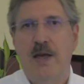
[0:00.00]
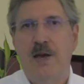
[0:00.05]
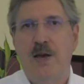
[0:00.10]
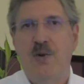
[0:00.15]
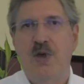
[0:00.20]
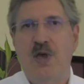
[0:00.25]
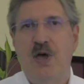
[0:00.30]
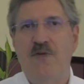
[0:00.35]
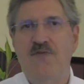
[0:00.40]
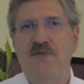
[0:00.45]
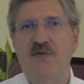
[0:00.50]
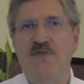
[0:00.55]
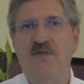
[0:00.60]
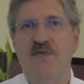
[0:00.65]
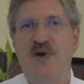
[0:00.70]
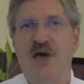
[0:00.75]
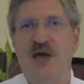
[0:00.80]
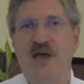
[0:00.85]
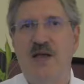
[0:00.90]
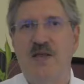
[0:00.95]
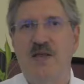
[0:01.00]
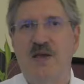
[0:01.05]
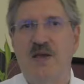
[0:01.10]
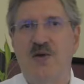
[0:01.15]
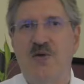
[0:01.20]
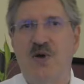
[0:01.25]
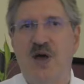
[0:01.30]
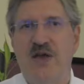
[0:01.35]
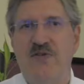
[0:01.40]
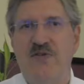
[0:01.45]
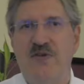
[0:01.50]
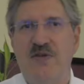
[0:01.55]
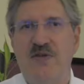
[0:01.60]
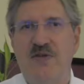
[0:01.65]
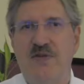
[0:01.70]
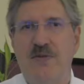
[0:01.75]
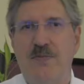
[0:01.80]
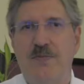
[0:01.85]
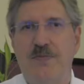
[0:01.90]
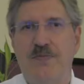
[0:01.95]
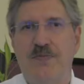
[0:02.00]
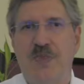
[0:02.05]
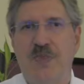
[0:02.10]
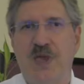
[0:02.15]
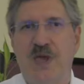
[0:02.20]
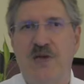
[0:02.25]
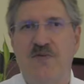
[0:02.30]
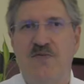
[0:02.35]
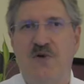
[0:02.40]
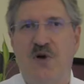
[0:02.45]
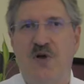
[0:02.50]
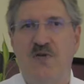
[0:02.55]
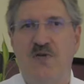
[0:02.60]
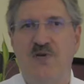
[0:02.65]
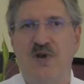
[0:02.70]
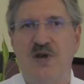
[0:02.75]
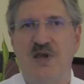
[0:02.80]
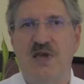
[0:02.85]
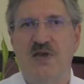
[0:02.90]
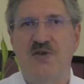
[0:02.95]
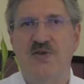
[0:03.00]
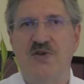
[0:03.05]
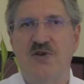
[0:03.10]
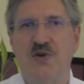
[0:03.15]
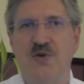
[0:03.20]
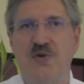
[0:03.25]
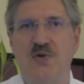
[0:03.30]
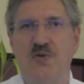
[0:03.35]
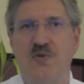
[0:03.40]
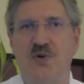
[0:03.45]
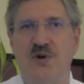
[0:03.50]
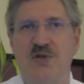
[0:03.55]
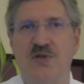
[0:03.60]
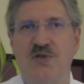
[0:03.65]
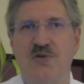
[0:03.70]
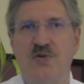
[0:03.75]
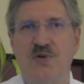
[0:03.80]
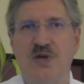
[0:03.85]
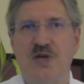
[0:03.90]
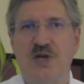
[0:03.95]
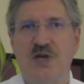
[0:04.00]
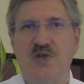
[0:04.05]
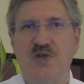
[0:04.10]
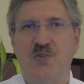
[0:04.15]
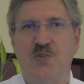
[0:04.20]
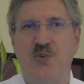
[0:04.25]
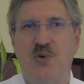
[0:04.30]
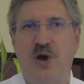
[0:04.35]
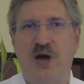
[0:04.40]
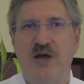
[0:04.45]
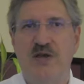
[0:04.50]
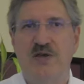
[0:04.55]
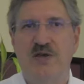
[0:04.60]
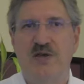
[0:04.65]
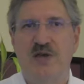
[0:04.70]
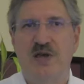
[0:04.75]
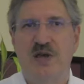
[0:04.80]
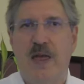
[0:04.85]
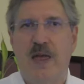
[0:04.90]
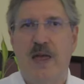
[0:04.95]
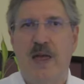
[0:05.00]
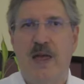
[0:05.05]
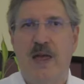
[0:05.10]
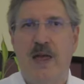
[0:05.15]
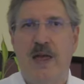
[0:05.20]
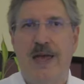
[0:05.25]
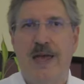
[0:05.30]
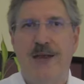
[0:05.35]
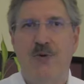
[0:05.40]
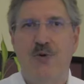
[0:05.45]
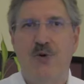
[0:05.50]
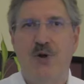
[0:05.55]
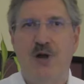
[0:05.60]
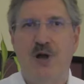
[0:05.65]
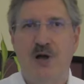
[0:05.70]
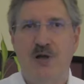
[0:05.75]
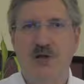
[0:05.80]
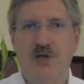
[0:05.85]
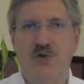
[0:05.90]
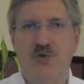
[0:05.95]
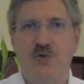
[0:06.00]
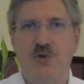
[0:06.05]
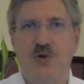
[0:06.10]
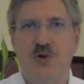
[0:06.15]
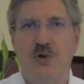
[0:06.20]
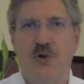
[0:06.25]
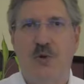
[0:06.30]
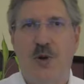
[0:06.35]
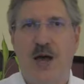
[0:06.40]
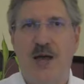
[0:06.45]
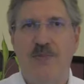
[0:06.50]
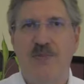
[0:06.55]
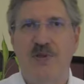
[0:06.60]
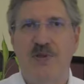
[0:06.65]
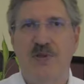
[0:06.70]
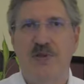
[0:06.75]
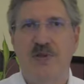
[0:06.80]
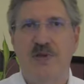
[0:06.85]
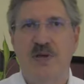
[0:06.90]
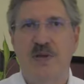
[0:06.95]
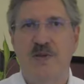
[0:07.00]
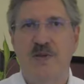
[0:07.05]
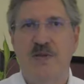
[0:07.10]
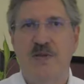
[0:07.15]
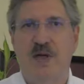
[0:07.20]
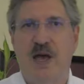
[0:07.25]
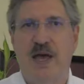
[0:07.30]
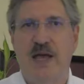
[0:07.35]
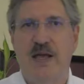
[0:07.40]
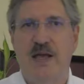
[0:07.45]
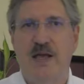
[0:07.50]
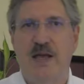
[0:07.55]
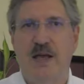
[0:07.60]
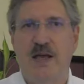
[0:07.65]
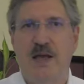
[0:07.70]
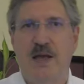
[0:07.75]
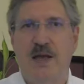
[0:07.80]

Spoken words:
We often find that crashes involve an issue with trees, brush, agricultural crops, and the like,